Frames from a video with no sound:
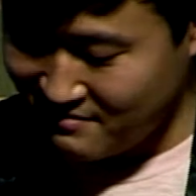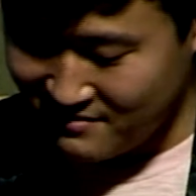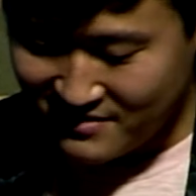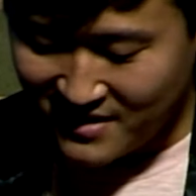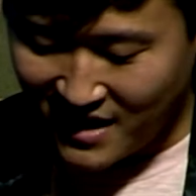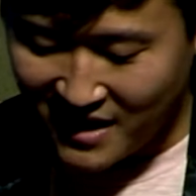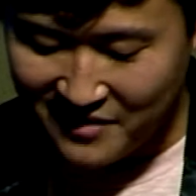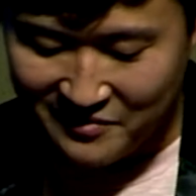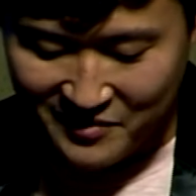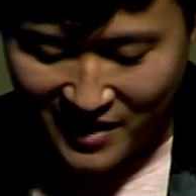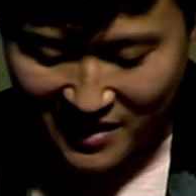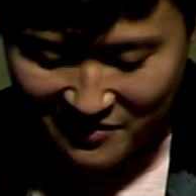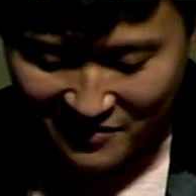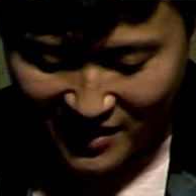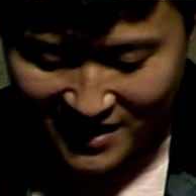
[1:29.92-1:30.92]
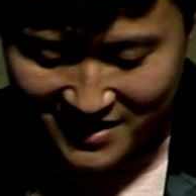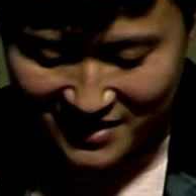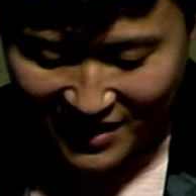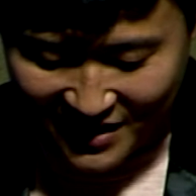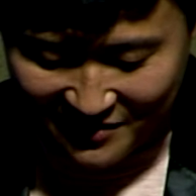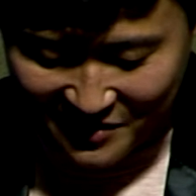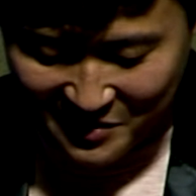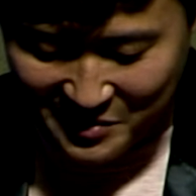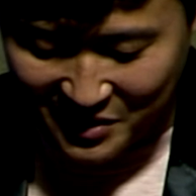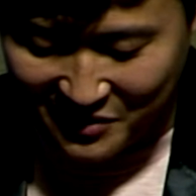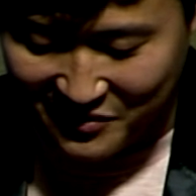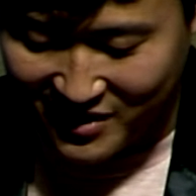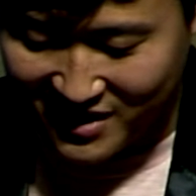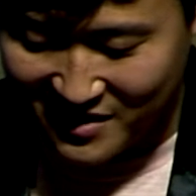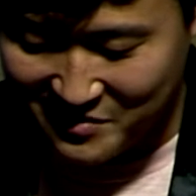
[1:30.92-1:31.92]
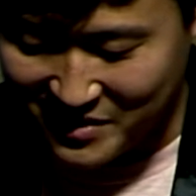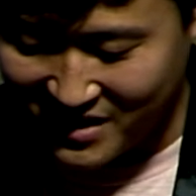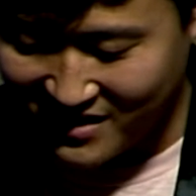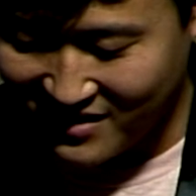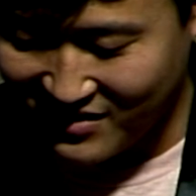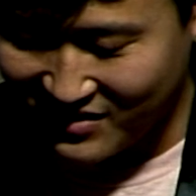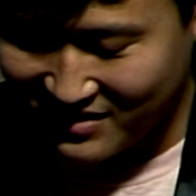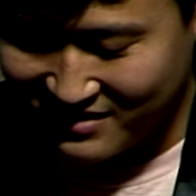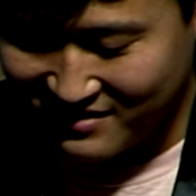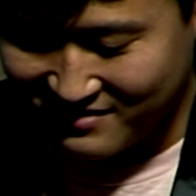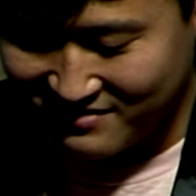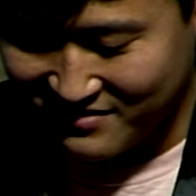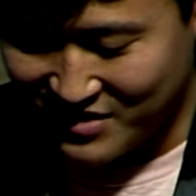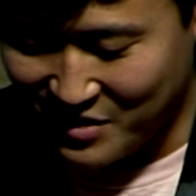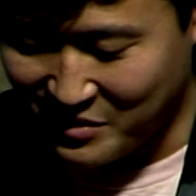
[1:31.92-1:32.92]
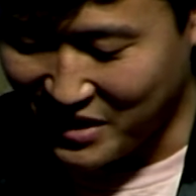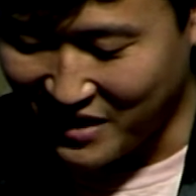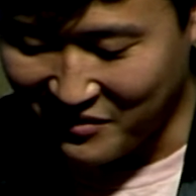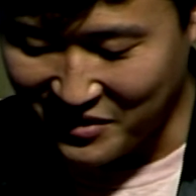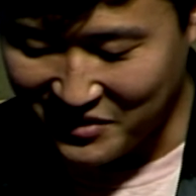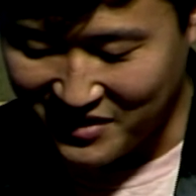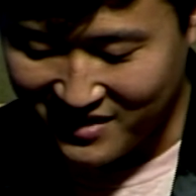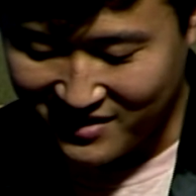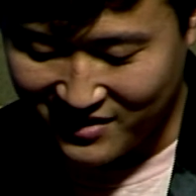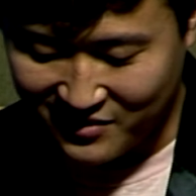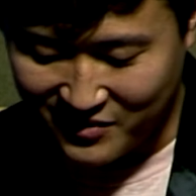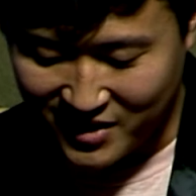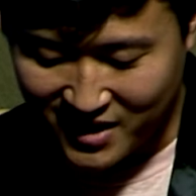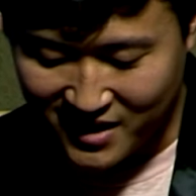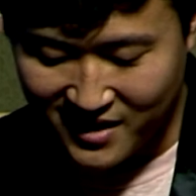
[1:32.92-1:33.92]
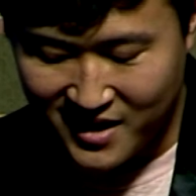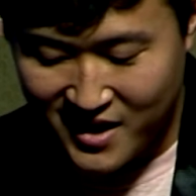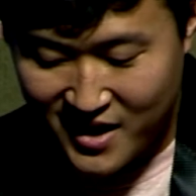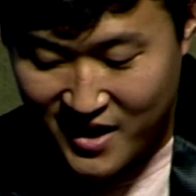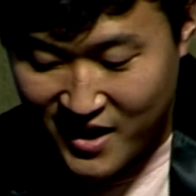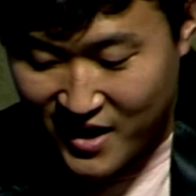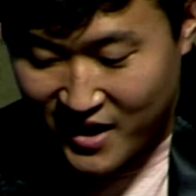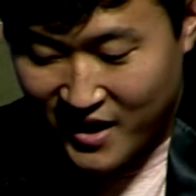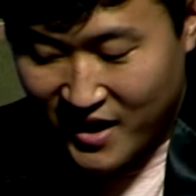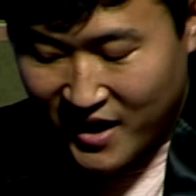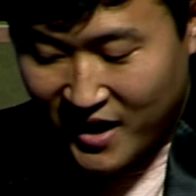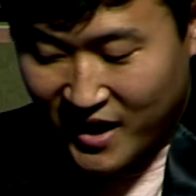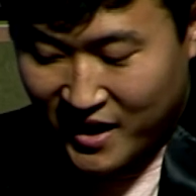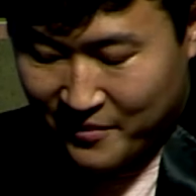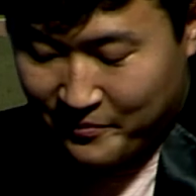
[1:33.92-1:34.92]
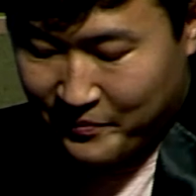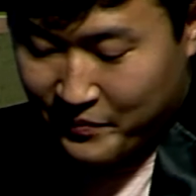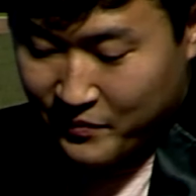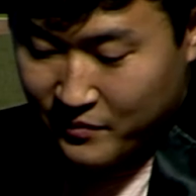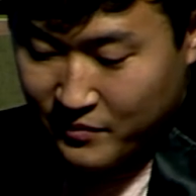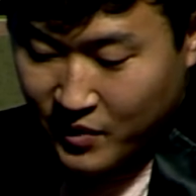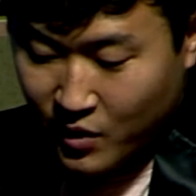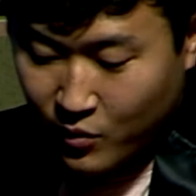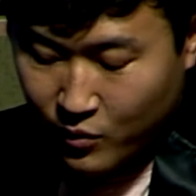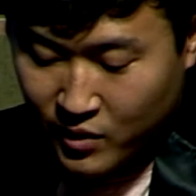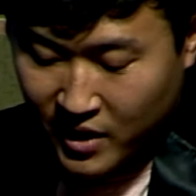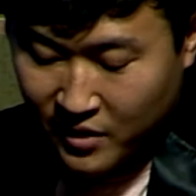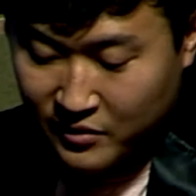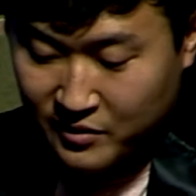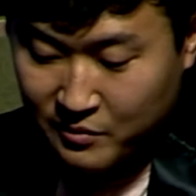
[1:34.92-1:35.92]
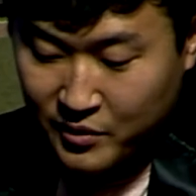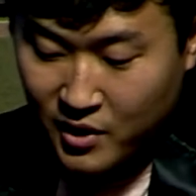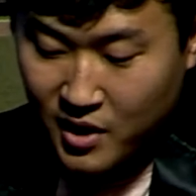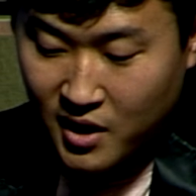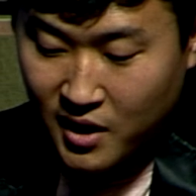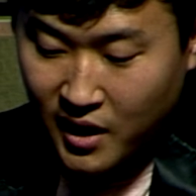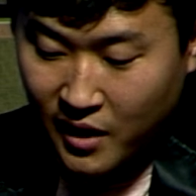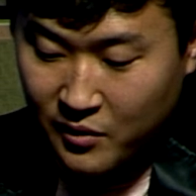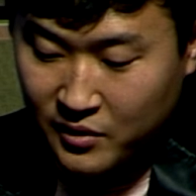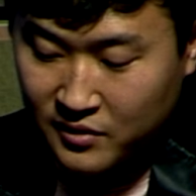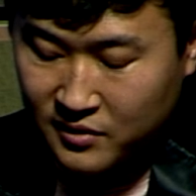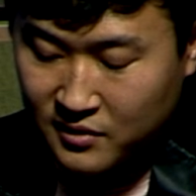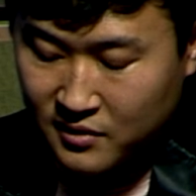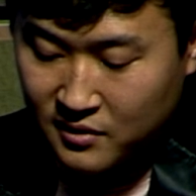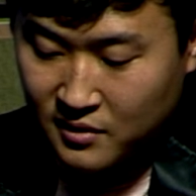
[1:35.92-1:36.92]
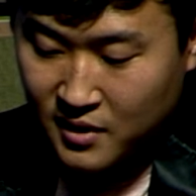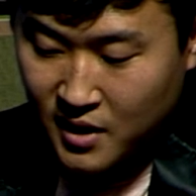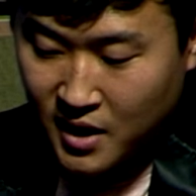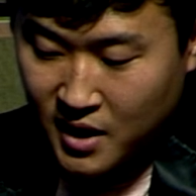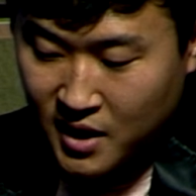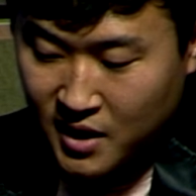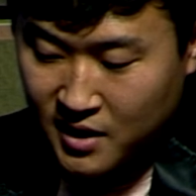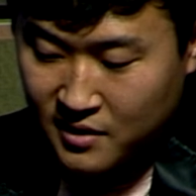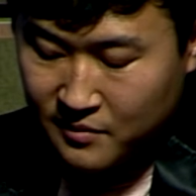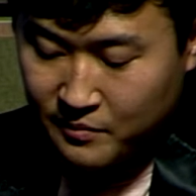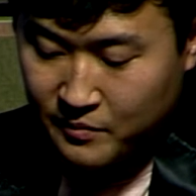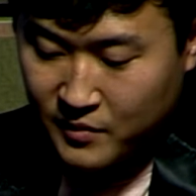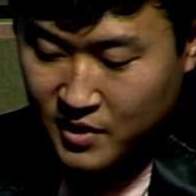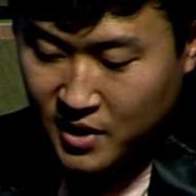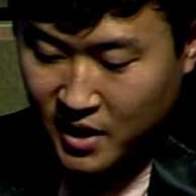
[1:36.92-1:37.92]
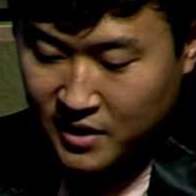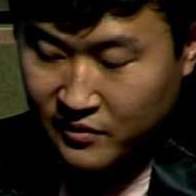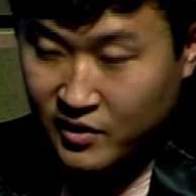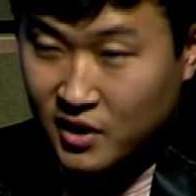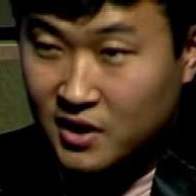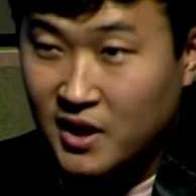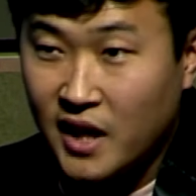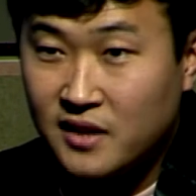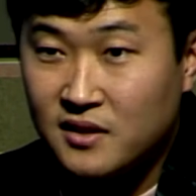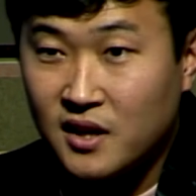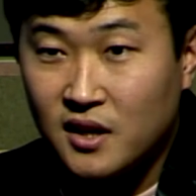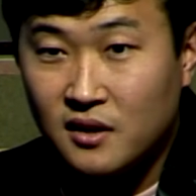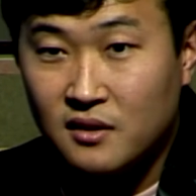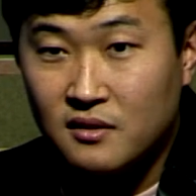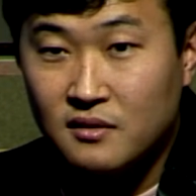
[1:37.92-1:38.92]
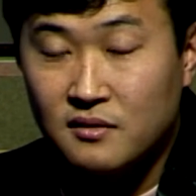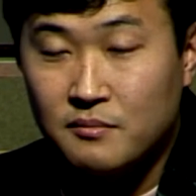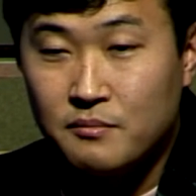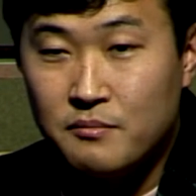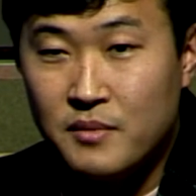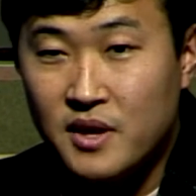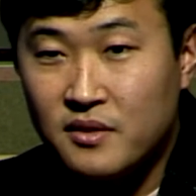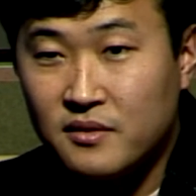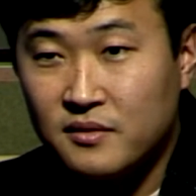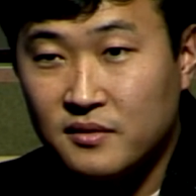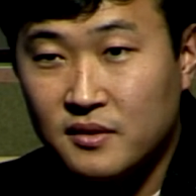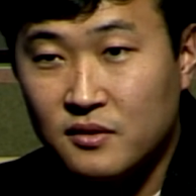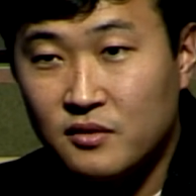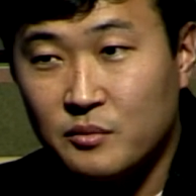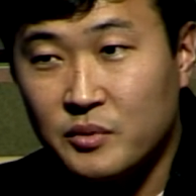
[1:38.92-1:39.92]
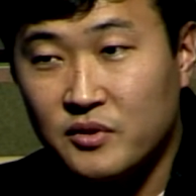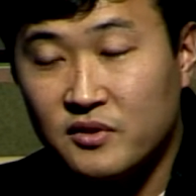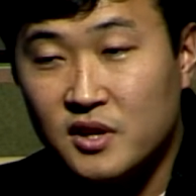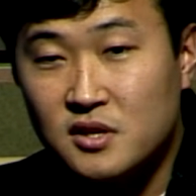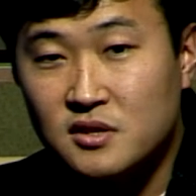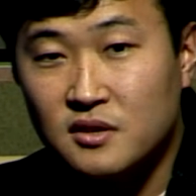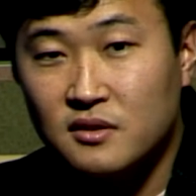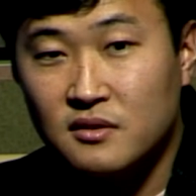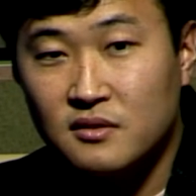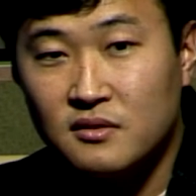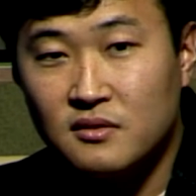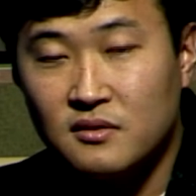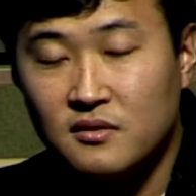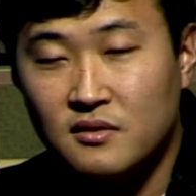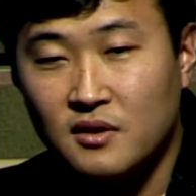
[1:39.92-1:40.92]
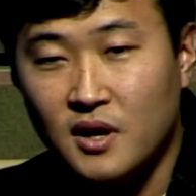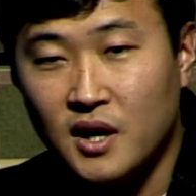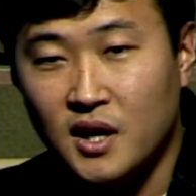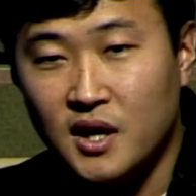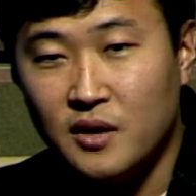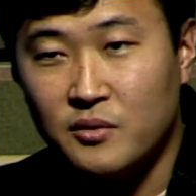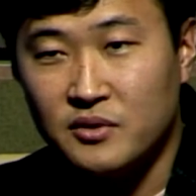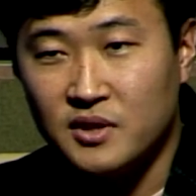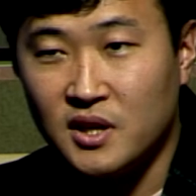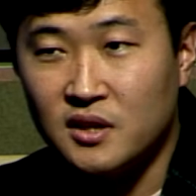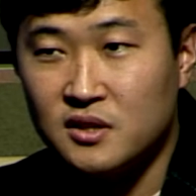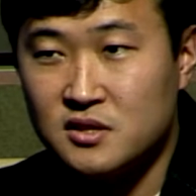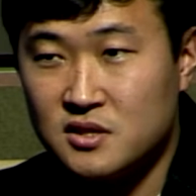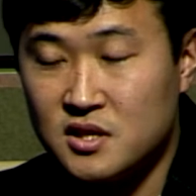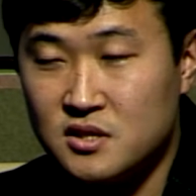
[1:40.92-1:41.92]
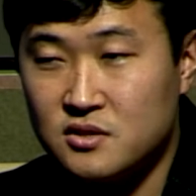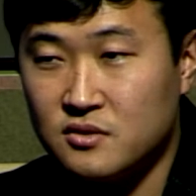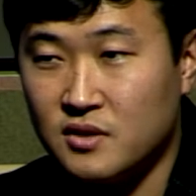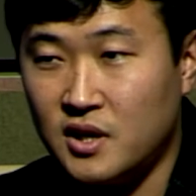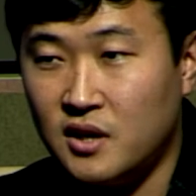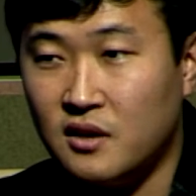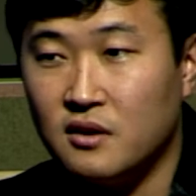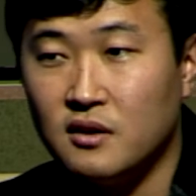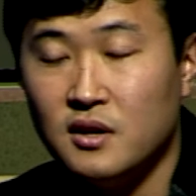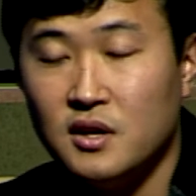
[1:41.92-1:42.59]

I find a lot of the book funny, but nobody ever says it's funny. But when I was in Prague, I was kind of collecting myths and superstitions. I was an English teacher there